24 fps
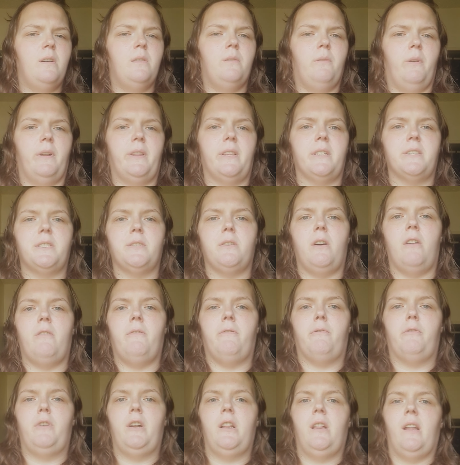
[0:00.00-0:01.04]
With the soft
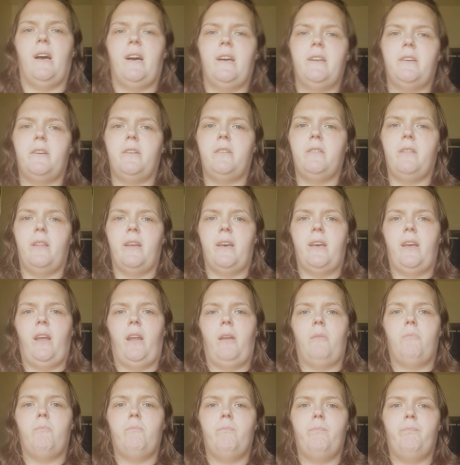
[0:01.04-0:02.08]
reliner,
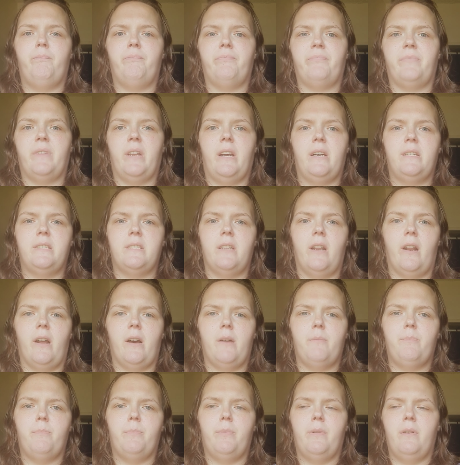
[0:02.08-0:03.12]
they ended
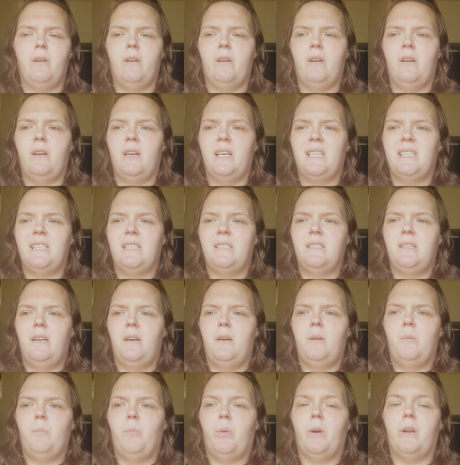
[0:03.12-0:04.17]
up
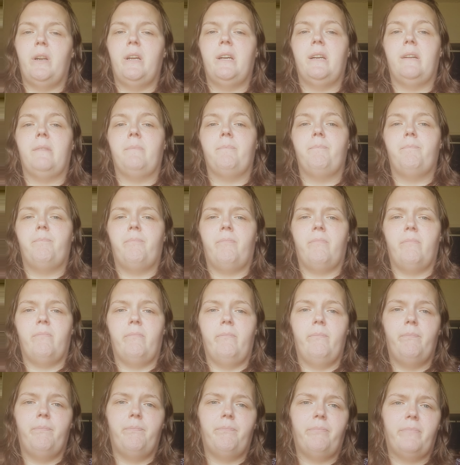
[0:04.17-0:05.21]
putting
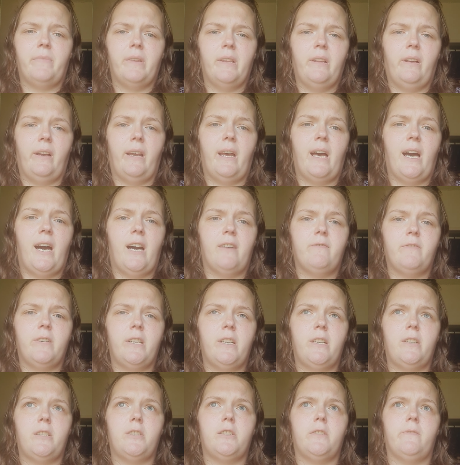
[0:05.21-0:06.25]
like 1/2
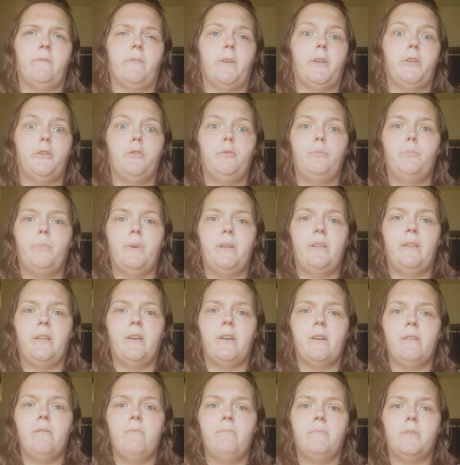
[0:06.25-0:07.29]
inch of goop in
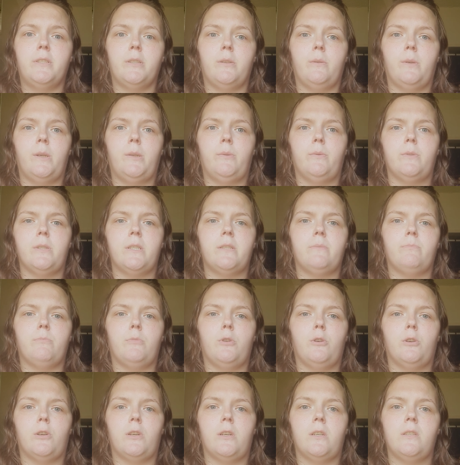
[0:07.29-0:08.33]
there, so it was
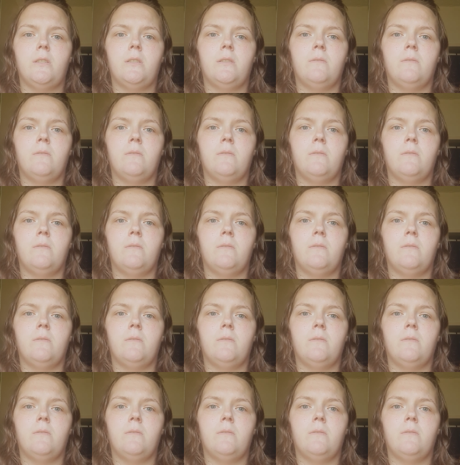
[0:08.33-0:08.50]
more